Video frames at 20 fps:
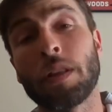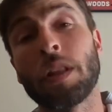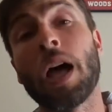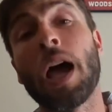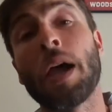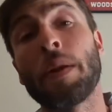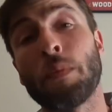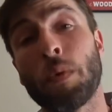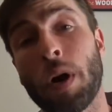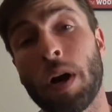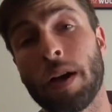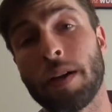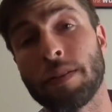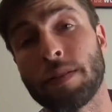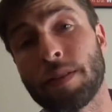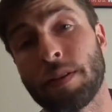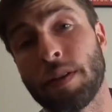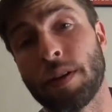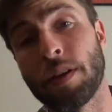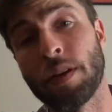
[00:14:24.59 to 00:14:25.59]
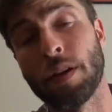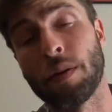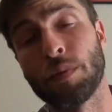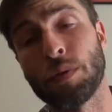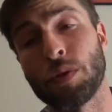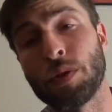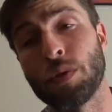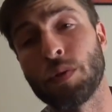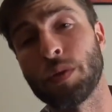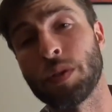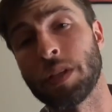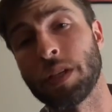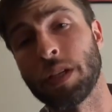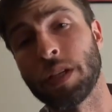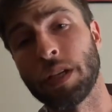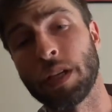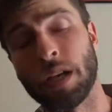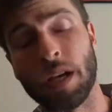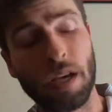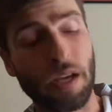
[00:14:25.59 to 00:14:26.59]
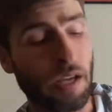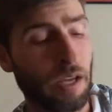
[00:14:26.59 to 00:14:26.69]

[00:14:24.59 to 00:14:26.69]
Line wise, I was using,